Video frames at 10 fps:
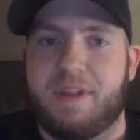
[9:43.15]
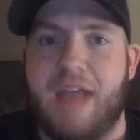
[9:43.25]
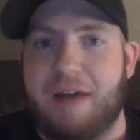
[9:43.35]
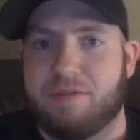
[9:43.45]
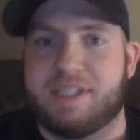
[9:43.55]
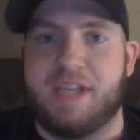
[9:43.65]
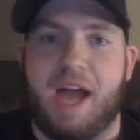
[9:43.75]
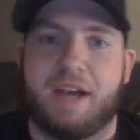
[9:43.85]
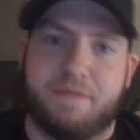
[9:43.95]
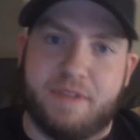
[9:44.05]

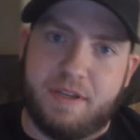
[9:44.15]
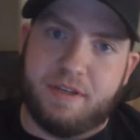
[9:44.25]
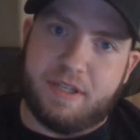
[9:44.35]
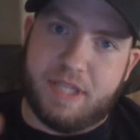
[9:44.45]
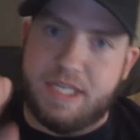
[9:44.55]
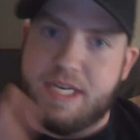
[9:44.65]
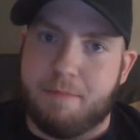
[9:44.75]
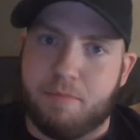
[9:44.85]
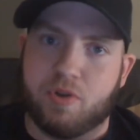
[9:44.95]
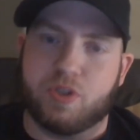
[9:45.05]
Outside of the
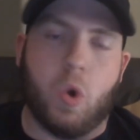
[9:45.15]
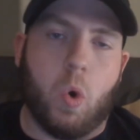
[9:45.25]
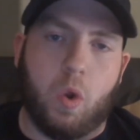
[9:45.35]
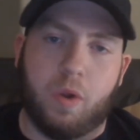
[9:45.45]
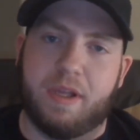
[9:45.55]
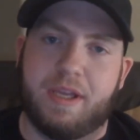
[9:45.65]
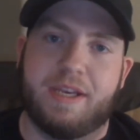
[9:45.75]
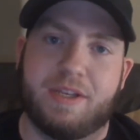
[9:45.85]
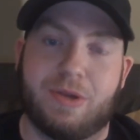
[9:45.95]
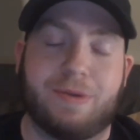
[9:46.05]
numbers goal,
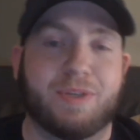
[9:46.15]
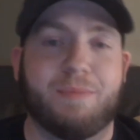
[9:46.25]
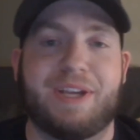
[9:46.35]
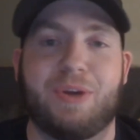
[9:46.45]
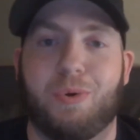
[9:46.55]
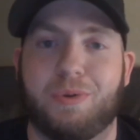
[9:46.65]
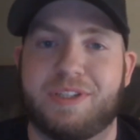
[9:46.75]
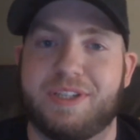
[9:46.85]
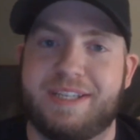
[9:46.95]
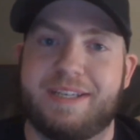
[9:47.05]
it is also my goal
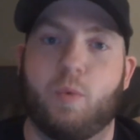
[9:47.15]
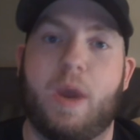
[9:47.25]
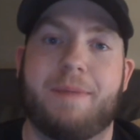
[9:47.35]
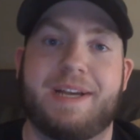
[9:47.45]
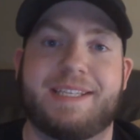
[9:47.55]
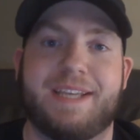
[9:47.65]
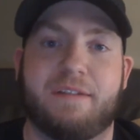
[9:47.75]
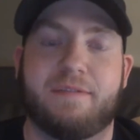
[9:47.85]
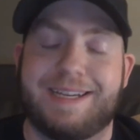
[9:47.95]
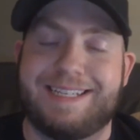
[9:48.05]
to weigh
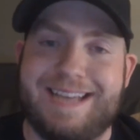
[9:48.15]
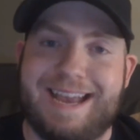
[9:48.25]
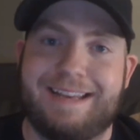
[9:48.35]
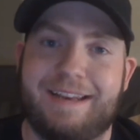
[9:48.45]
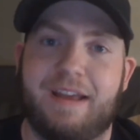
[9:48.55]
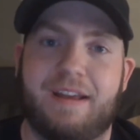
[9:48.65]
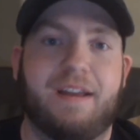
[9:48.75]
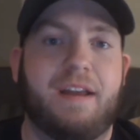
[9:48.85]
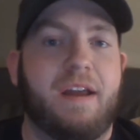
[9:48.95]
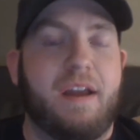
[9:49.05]
myself again
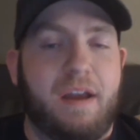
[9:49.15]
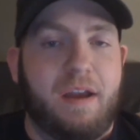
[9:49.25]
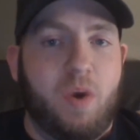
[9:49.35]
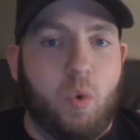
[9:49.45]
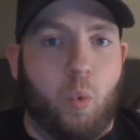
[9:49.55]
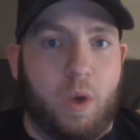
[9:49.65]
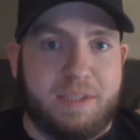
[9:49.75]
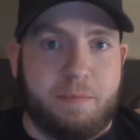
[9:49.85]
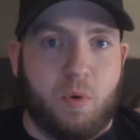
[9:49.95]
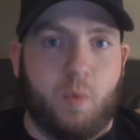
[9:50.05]

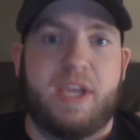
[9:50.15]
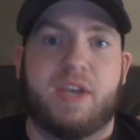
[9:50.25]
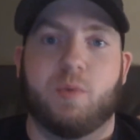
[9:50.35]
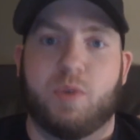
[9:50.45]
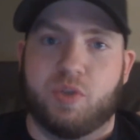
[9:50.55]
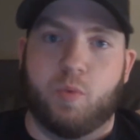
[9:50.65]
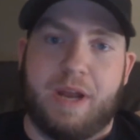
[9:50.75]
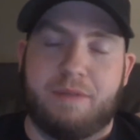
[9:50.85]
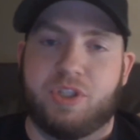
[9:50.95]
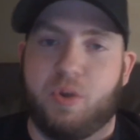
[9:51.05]
once per week, which is
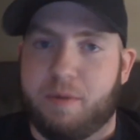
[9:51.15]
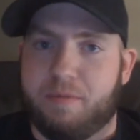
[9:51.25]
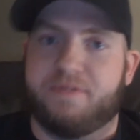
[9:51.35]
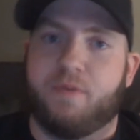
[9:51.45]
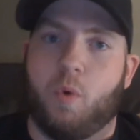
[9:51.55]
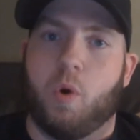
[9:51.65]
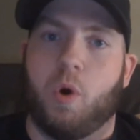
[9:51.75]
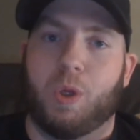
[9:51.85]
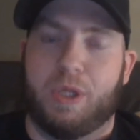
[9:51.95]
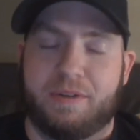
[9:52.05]
what I was doing
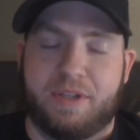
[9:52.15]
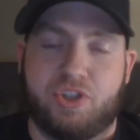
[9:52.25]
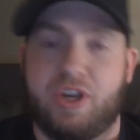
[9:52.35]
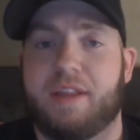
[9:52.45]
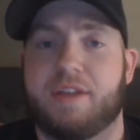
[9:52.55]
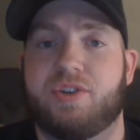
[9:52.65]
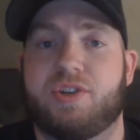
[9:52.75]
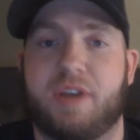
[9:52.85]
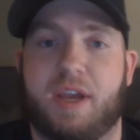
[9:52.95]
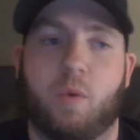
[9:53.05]
before earlier in the
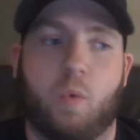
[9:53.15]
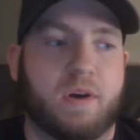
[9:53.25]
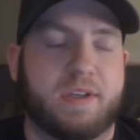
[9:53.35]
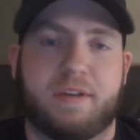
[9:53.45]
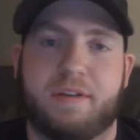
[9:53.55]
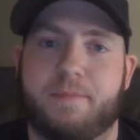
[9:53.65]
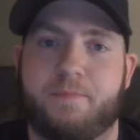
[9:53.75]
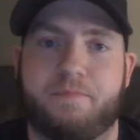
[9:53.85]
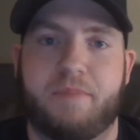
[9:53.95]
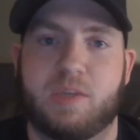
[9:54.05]
challenge, and it worked.
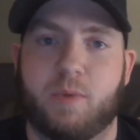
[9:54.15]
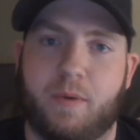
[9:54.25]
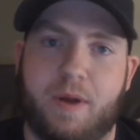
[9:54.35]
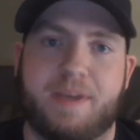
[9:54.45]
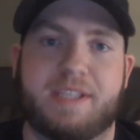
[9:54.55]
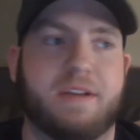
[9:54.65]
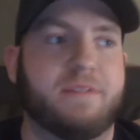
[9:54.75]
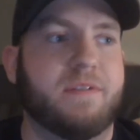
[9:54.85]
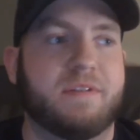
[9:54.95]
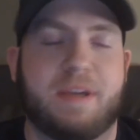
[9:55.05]
Because when I weigh
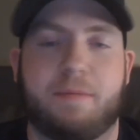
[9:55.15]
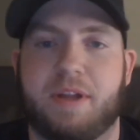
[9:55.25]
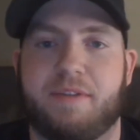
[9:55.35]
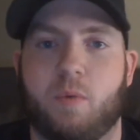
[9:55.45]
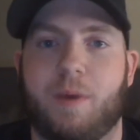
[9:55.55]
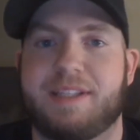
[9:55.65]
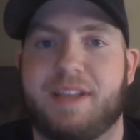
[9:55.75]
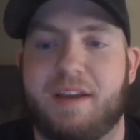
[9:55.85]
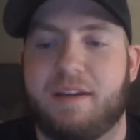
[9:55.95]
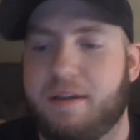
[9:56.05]
myself, for example, every
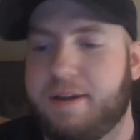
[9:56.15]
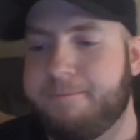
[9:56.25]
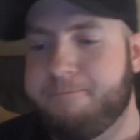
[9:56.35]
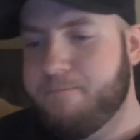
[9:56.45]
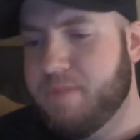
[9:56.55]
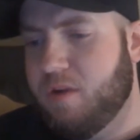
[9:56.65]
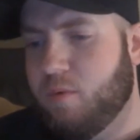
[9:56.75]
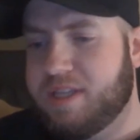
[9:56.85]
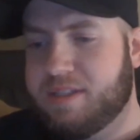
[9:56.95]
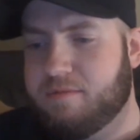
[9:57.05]
Wednesday,
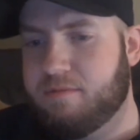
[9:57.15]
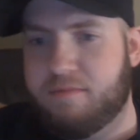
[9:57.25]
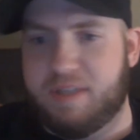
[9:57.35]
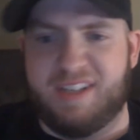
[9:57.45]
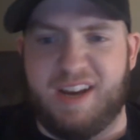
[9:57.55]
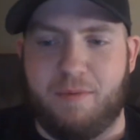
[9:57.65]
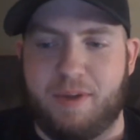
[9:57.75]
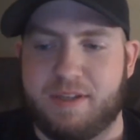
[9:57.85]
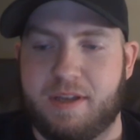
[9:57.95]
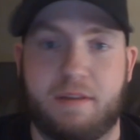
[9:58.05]
What is today
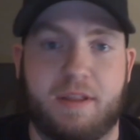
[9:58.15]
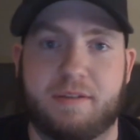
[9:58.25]
Wednesday?